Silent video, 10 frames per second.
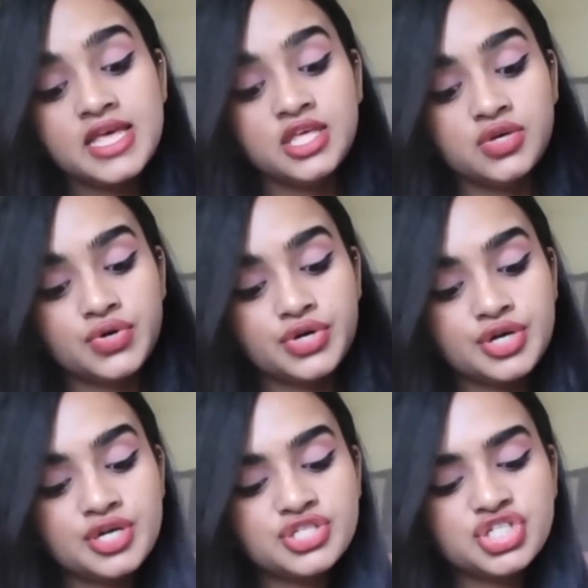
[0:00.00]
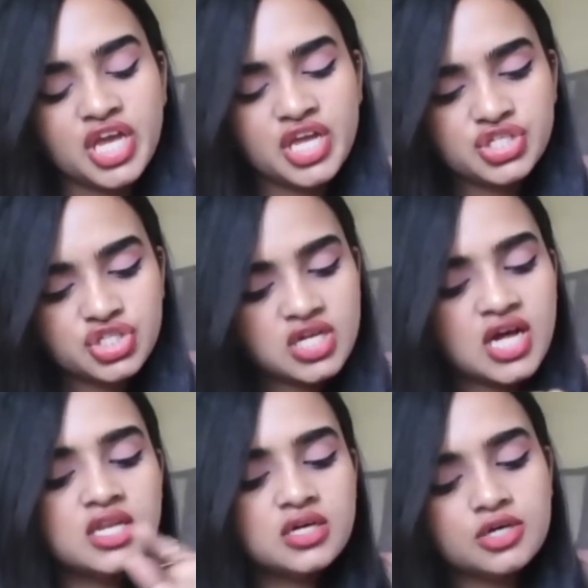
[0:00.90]
You could change the
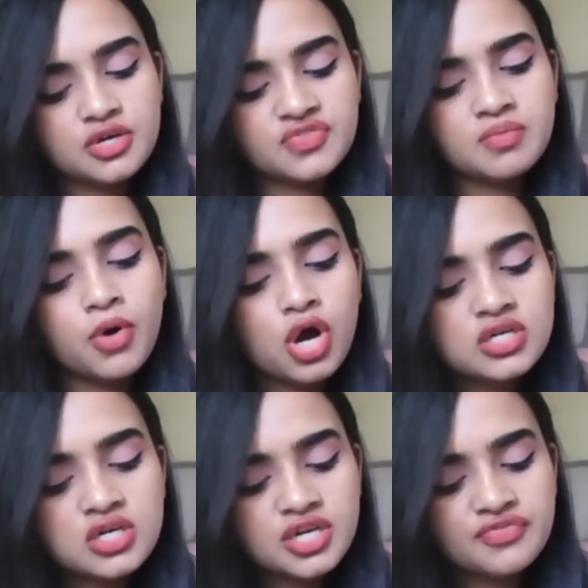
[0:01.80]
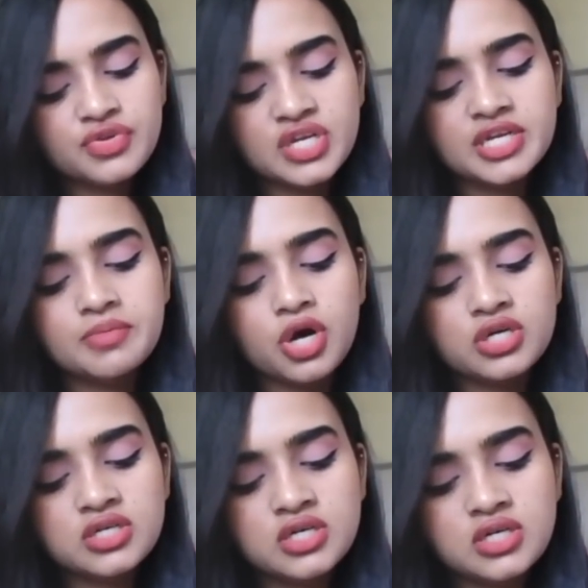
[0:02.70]
color of the border if you need a
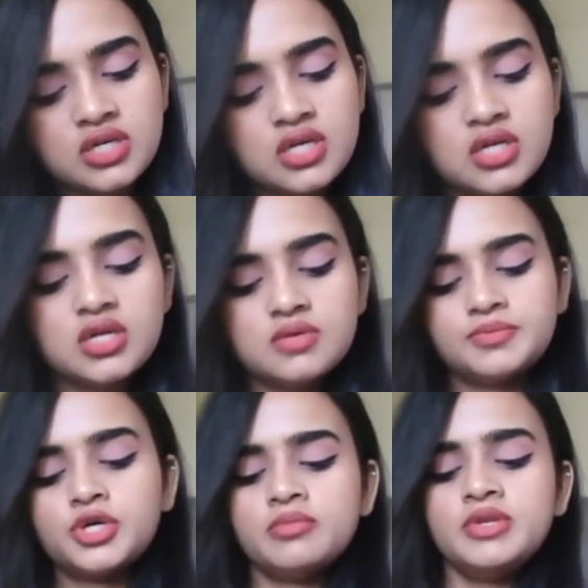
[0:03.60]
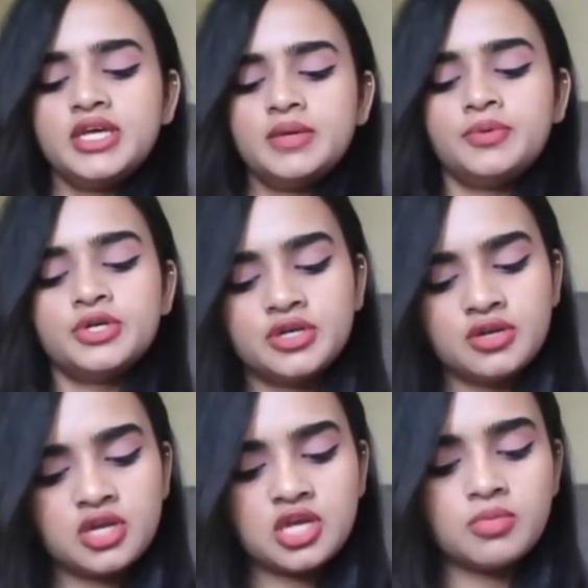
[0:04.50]
border. Probably put a
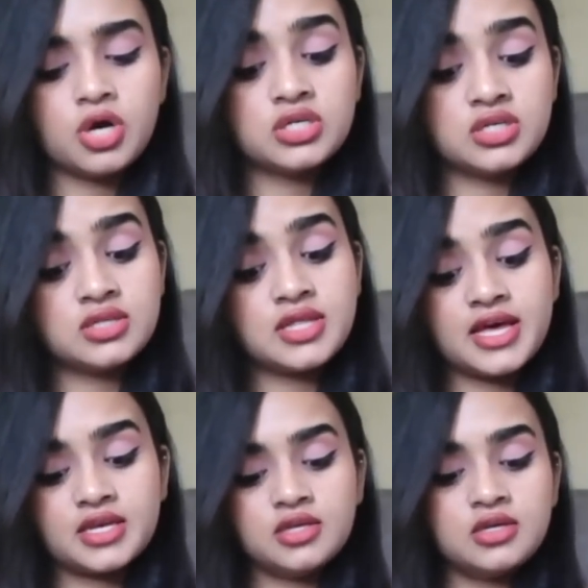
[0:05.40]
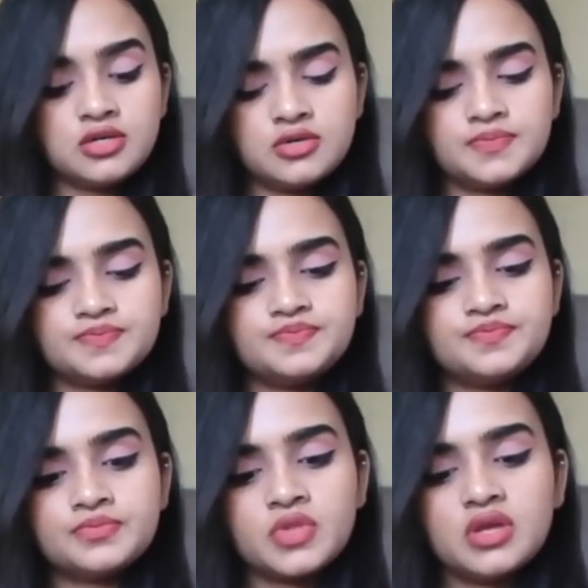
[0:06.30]
gray border in there, you know.
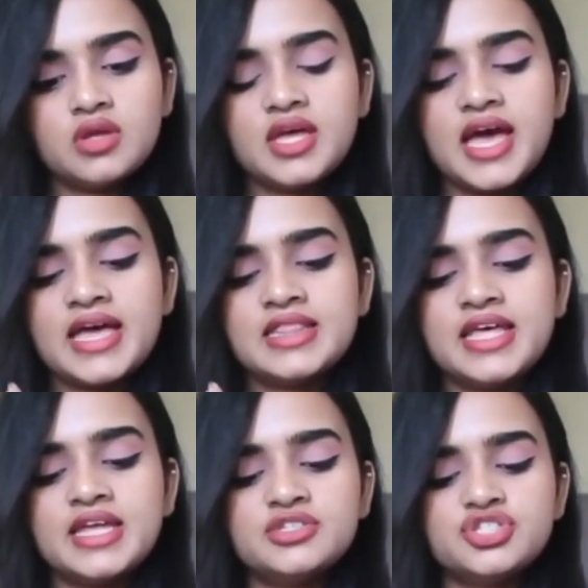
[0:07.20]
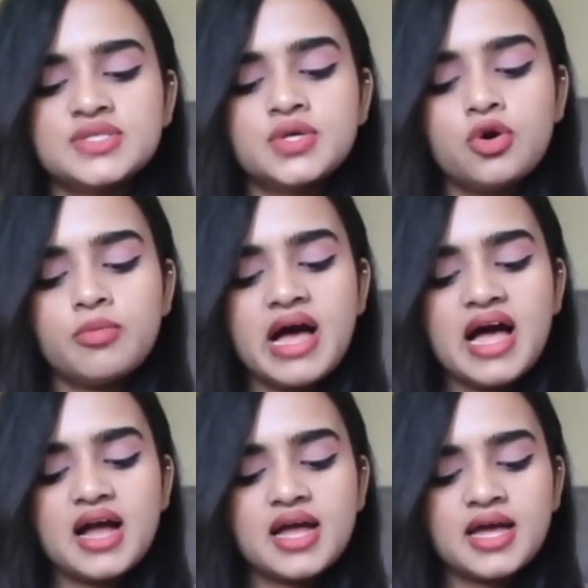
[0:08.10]
And then just go
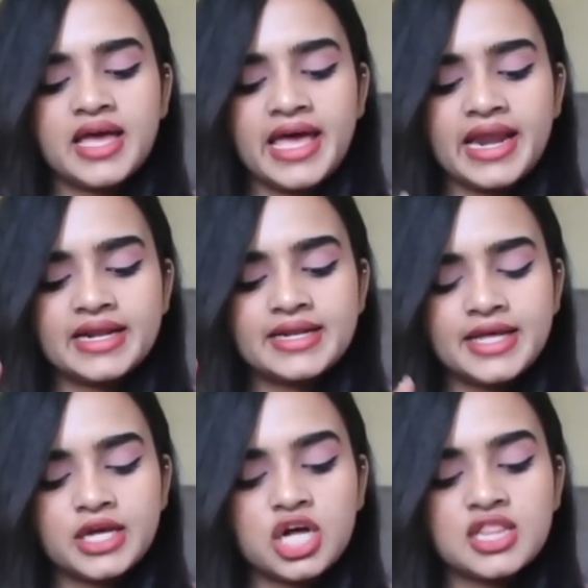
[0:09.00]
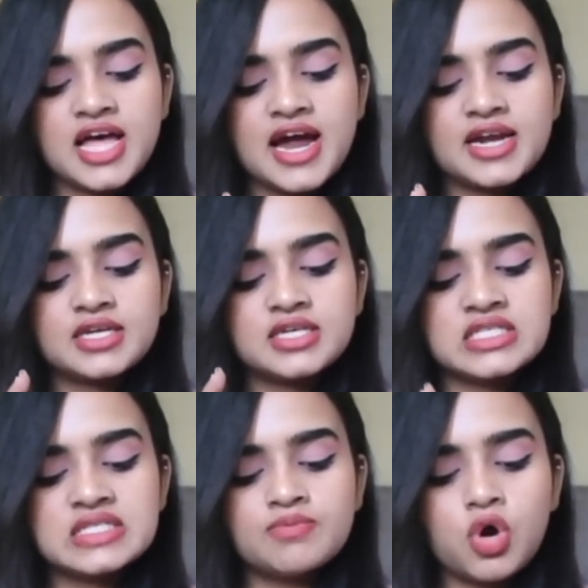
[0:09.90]
back and click on that
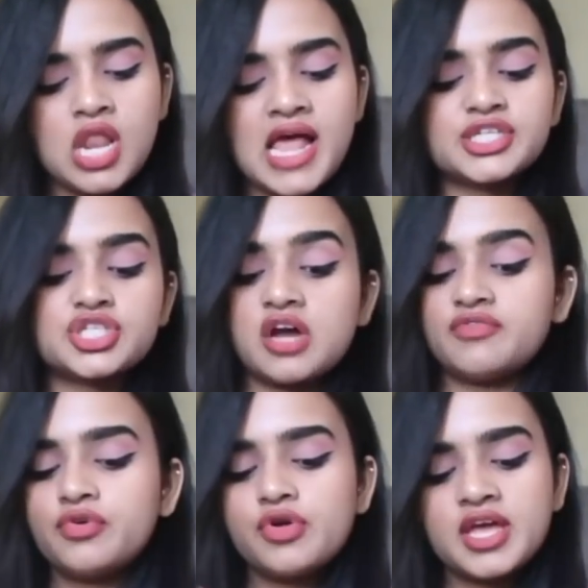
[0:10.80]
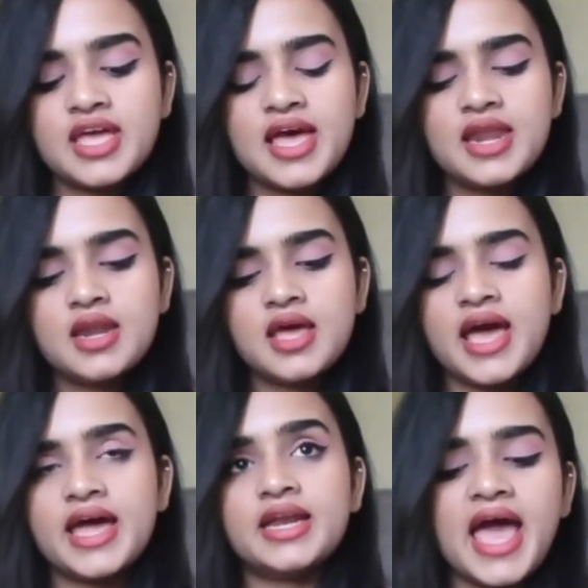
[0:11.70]
small #4 again,
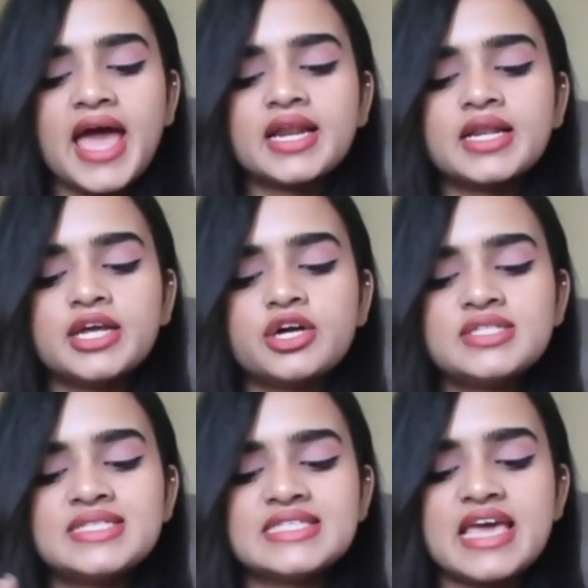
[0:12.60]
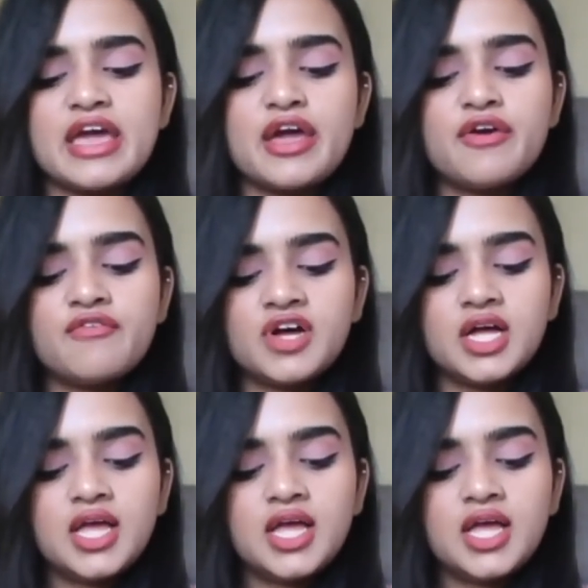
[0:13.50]
and click on save,